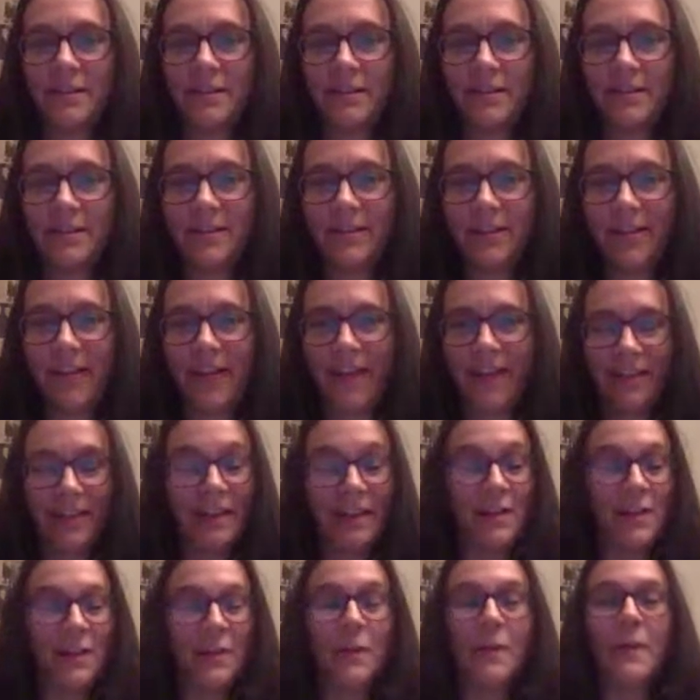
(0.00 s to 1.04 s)
Okay,
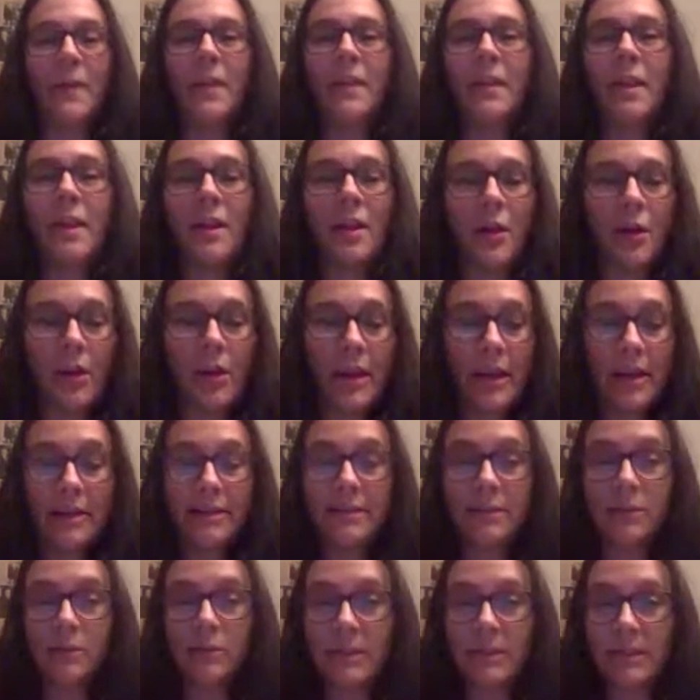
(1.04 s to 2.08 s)
thank you. Okay,
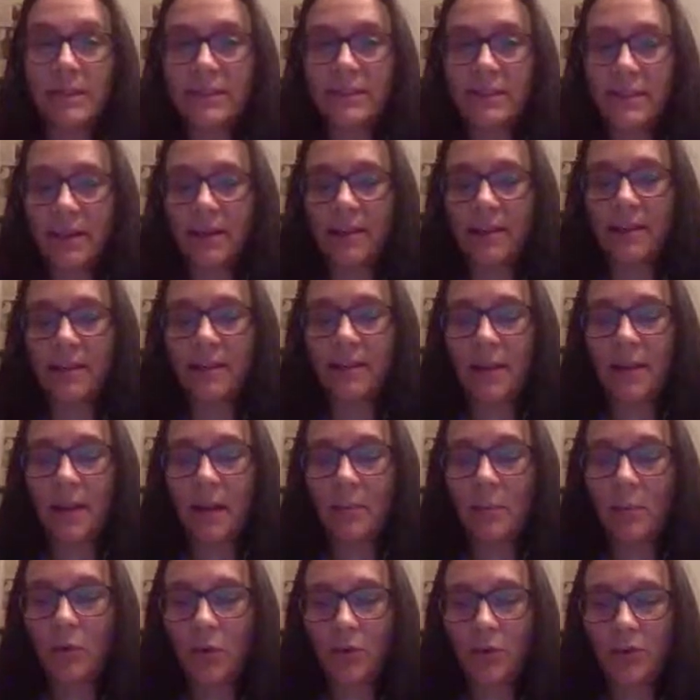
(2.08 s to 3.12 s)
so this study that
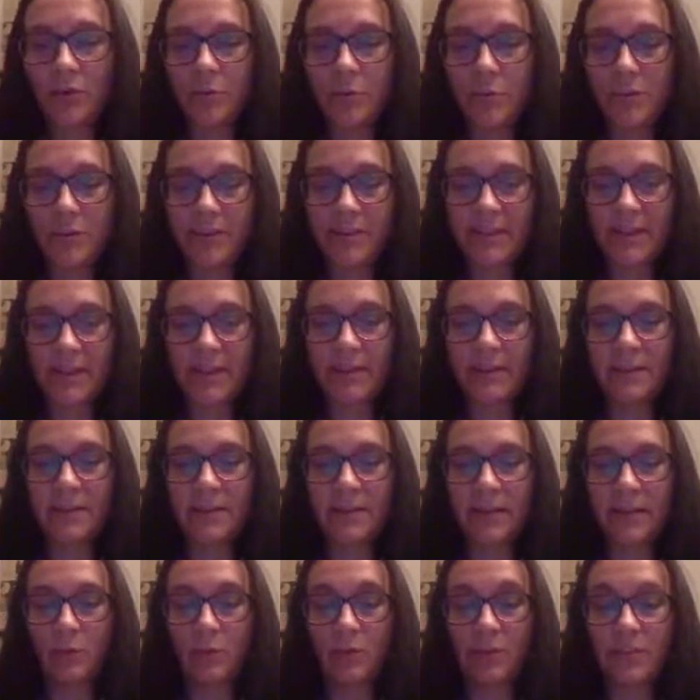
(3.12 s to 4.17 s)
I'm going to present,
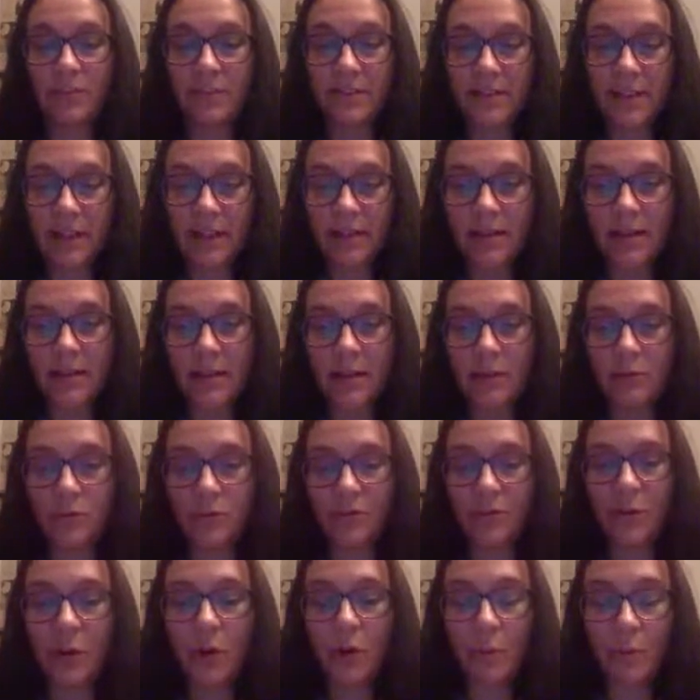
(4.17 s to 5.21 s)
it was a study that
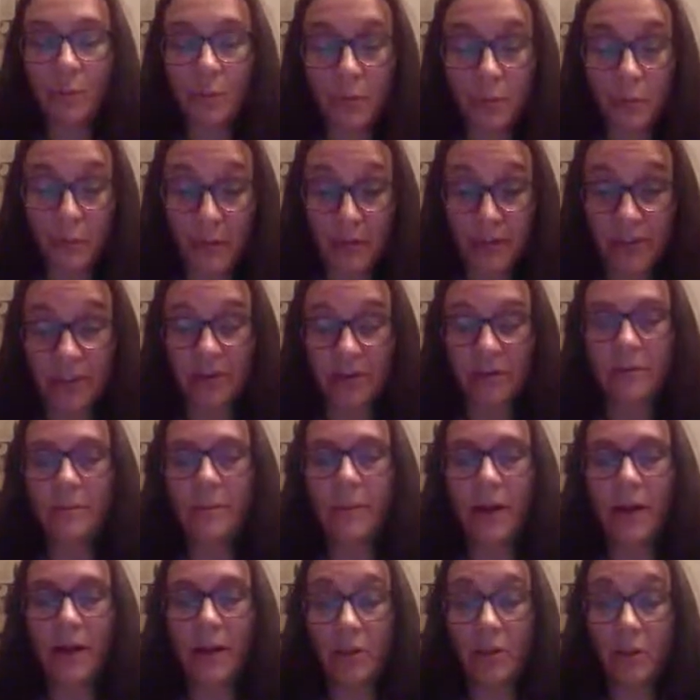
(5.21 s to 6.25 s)
was commissioned
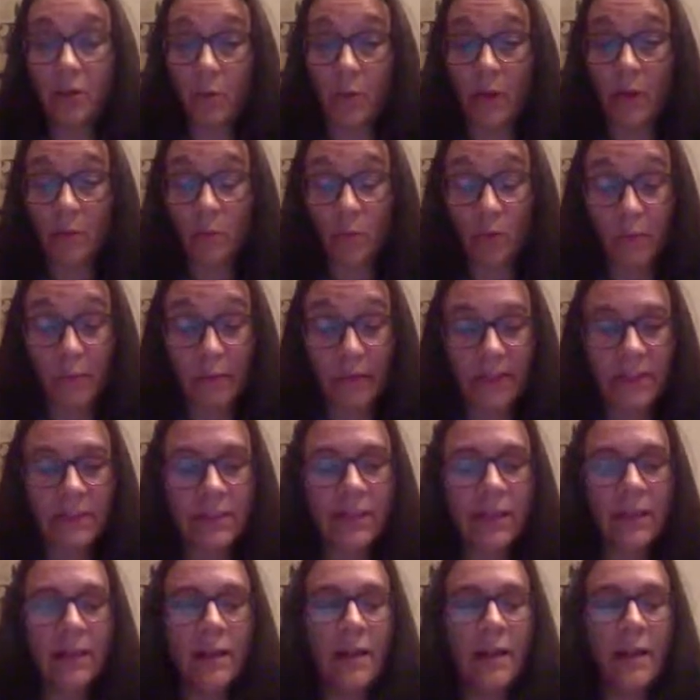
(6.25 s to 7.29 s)
by UN
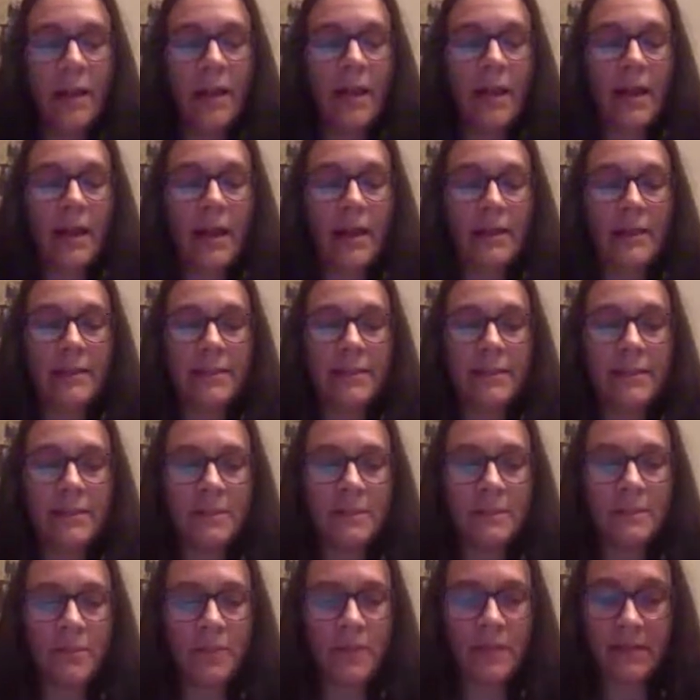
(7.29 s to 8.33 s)
Women. And
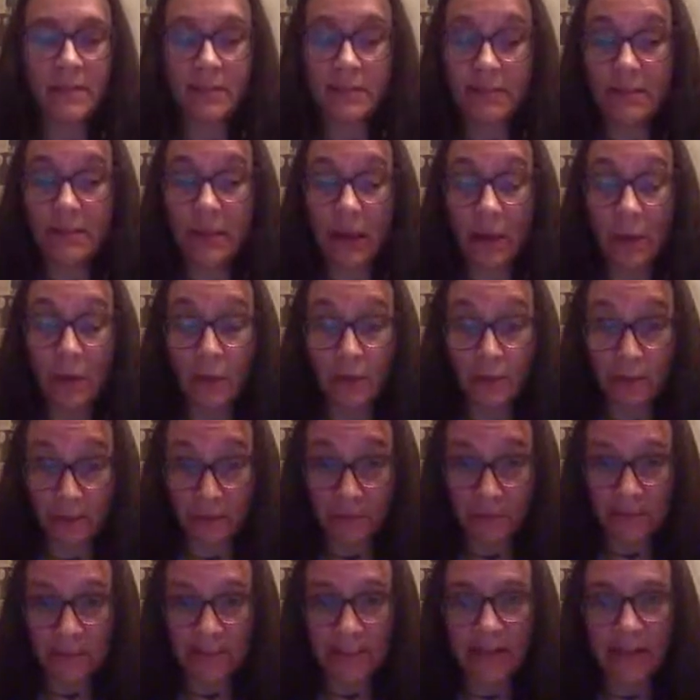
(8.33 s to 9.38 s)
the authors
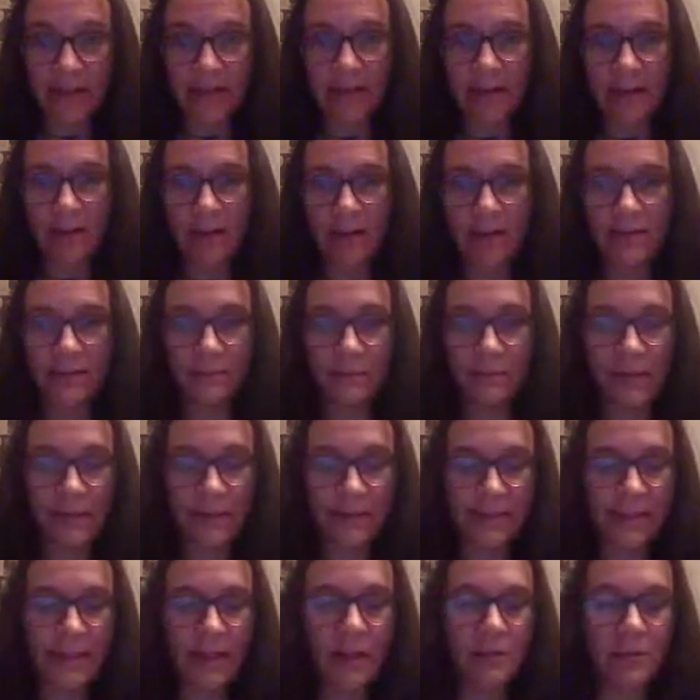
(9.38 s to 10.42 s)
of the study is
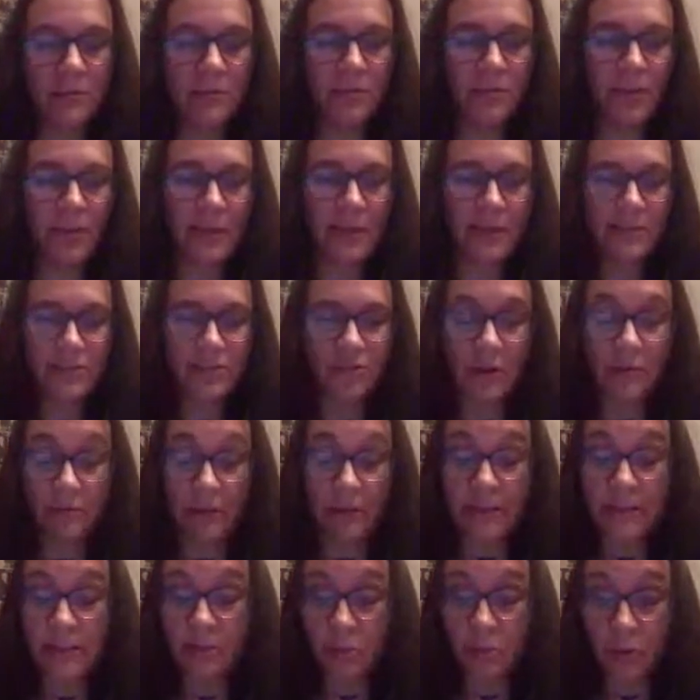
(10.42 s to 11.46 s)
myself, is
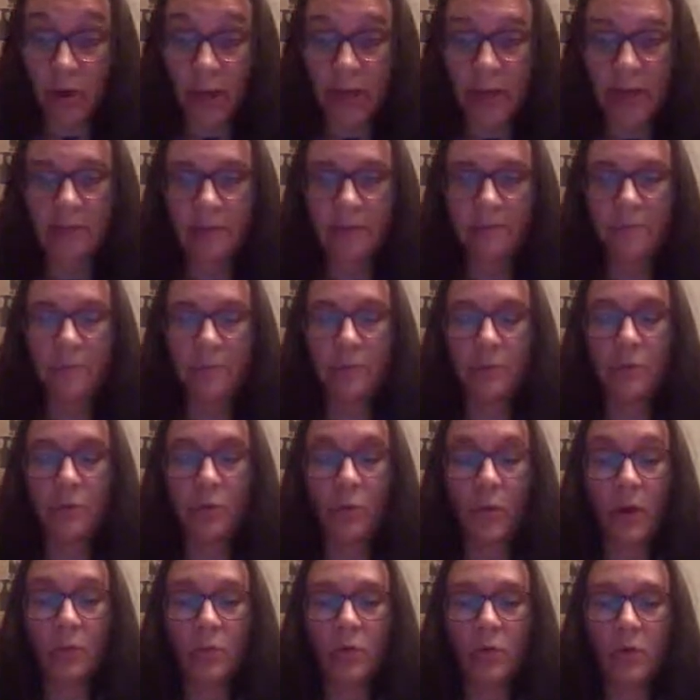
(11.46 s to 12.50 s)
Shravanti Reddy from
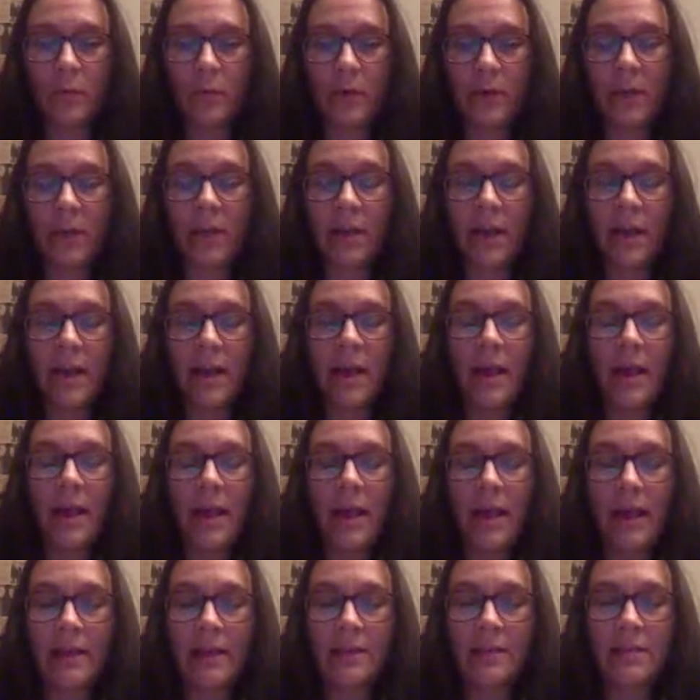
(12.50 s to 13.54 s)
UN Women,
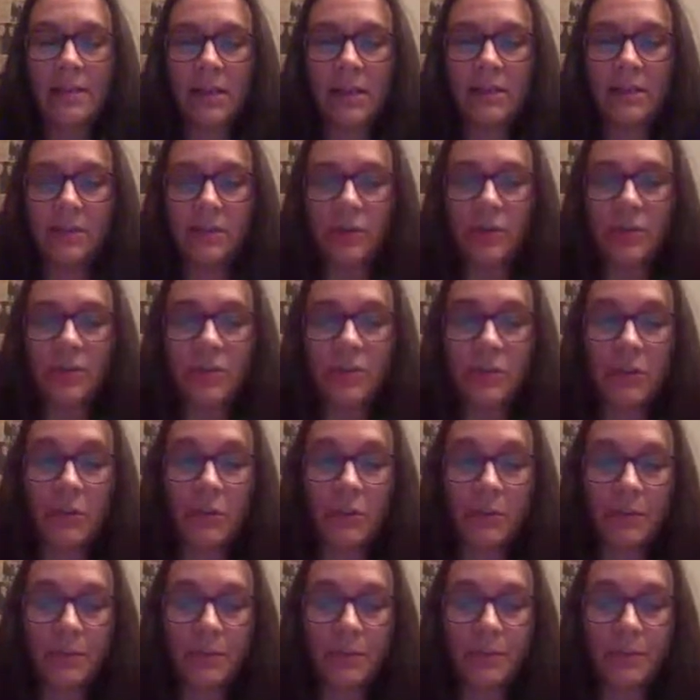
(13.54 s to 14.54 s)
and is also